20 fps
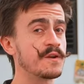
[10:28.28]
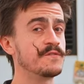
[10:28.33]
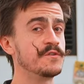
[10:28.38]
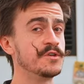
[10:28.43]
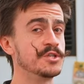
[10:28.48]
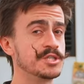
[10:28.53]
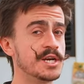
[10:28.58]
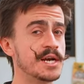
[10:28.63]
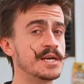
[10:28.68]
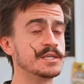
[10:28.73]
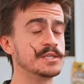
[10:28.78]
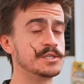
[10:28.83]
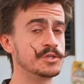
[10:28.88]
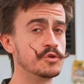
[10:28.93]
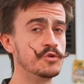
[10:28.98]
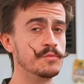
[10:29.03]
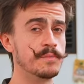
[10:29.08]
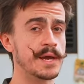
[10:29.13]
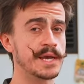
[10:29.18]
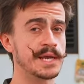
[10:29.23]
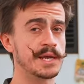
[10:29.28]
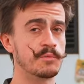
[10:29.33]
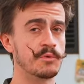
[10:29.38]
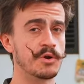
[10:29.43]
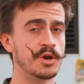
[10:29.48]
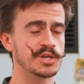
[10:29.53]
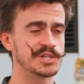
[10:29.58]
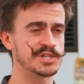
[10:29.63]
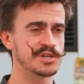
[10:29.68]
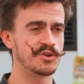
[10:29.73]
a few changes to make it
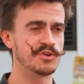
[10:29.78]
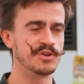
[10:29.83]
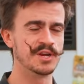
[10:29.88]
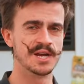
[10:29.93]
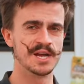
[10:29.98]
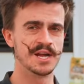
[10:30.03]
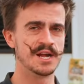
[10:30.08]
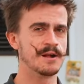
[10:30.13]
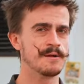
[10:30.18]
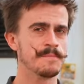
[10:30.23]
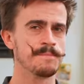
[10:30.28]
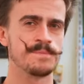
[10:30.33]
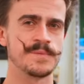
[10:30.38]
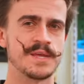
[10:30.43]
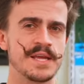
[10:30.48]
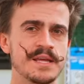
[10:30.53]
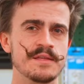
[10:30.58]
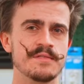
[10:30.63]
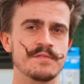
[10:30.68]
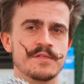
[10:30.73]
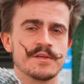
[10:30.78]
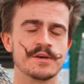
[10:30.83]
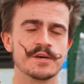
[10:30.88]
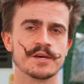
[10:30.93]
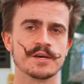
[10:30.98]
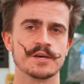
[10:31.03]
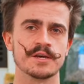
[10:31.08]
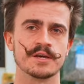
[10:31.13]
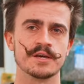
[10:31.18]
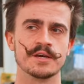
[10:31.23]
work. So in
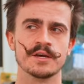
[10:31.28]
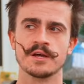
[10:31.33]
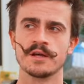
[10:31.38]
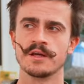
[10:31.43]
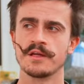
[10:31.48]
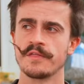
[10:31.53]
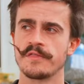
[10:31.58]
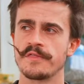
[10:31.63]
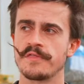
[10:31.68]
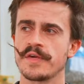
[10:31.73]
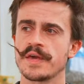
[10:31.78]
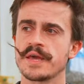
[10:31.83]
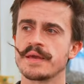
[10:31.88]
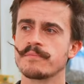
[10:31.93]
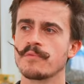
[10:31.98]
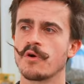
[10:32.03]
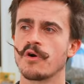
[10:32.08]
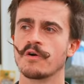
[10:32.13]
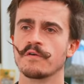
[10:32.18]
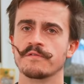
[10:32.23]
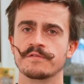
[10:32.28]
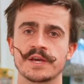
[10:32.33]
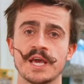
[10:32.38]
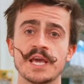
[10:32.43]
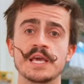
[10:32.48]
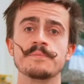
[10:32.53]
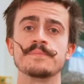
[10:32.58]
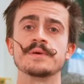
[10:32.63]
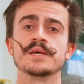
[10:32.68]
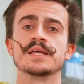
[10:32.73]
the theme of
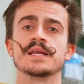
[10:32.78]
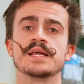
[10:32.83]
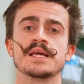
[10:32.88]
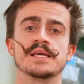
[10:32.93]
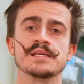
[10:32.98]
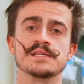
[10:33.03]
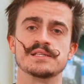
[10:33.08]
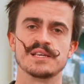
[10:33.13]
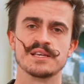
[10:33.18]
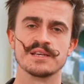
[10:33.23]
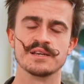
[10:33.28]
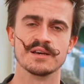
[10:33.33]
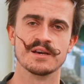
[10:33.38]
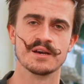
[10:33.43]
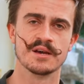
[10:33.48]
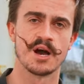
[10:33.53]
keeping it easy,